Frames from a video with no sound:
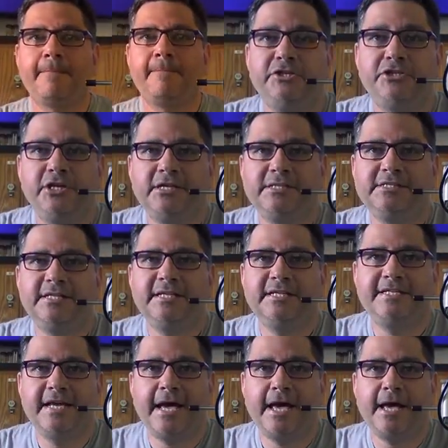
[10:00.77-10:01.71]
Adjust the
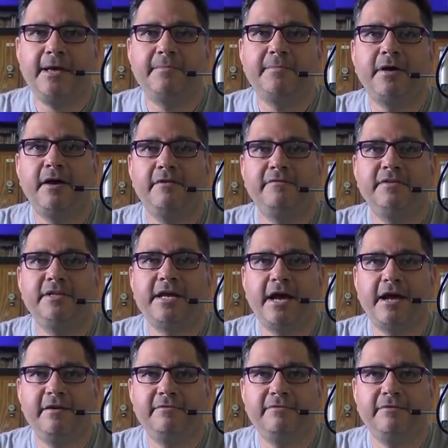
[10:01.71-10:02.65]
tab of the
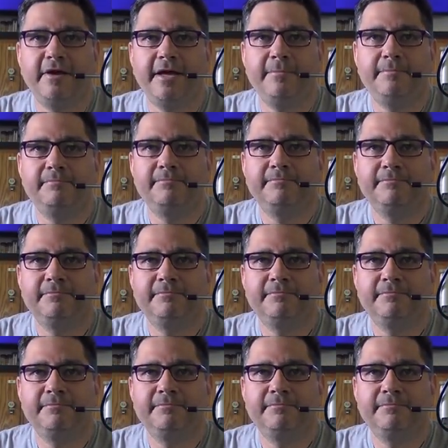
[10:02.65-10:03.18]
diaphragm